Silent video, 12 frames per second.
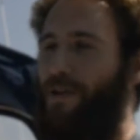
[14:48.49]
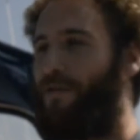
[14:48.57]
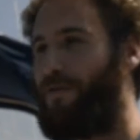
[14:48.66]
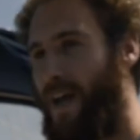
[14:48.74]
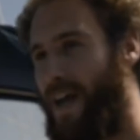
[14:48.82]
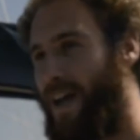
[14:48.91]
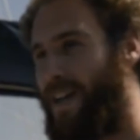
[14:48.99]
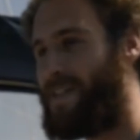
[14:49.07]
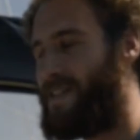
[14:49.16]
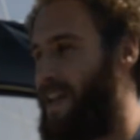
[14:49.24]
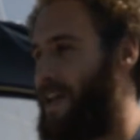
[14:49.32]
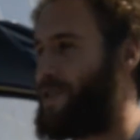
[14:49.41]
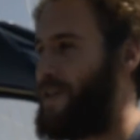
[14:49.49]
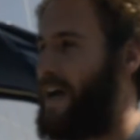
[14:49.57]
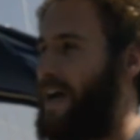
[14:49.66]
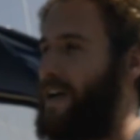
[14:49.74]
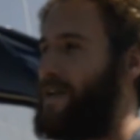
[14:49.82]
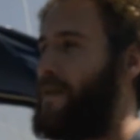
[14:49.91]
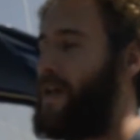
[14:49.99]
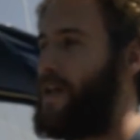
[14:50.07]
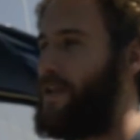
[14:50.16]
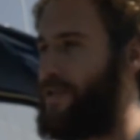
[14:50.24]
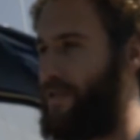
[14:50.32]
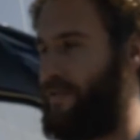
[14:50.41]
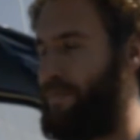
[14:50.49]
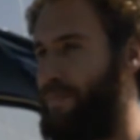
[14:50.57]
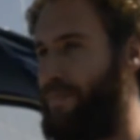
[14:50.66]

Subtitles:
fans, and I tried sort of